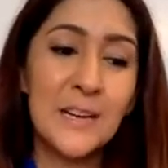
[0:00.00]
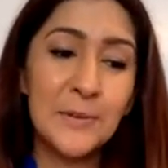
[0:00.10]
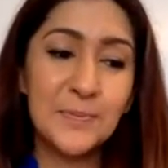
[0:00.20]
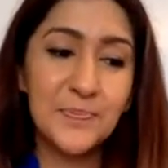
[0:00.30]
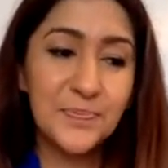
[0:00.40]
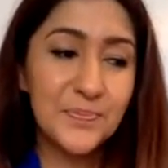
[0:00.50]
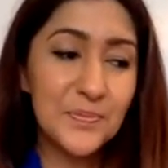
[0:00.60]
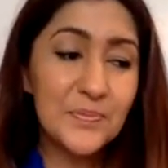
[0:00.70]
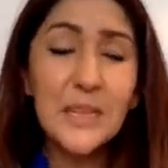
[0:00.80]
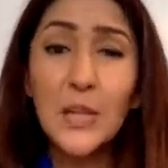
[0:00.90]

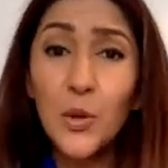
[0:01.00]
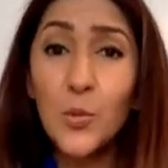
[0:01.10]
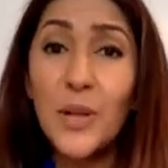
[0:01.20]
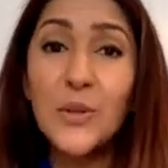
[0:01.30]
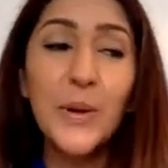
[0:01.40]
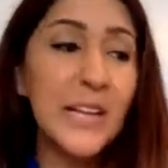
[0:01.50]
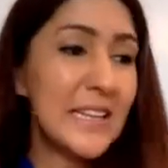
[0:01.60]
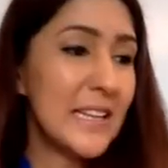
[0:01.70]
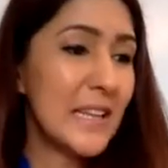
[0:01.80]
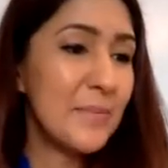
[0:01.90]
well,
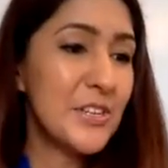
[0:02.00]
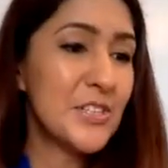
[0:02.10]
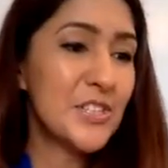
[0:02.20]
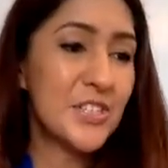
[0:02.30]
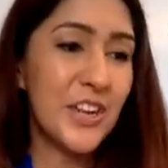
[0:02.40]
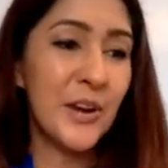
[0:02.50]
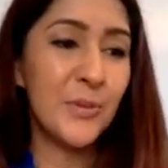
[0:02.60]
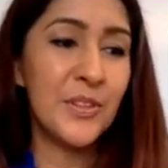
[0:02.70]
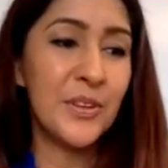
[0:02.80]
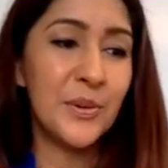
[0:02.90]
quickly, let me just
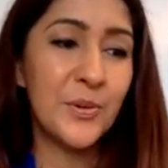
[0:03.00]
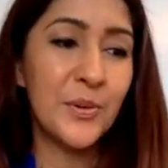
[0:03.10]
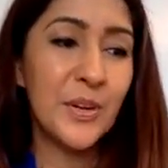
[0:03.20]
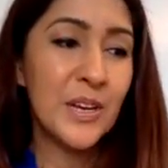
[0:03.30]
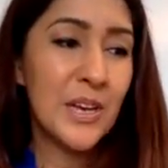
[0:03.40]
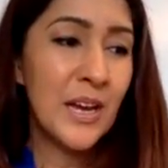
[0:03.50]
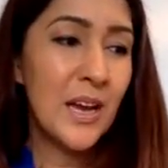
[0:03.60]
share with you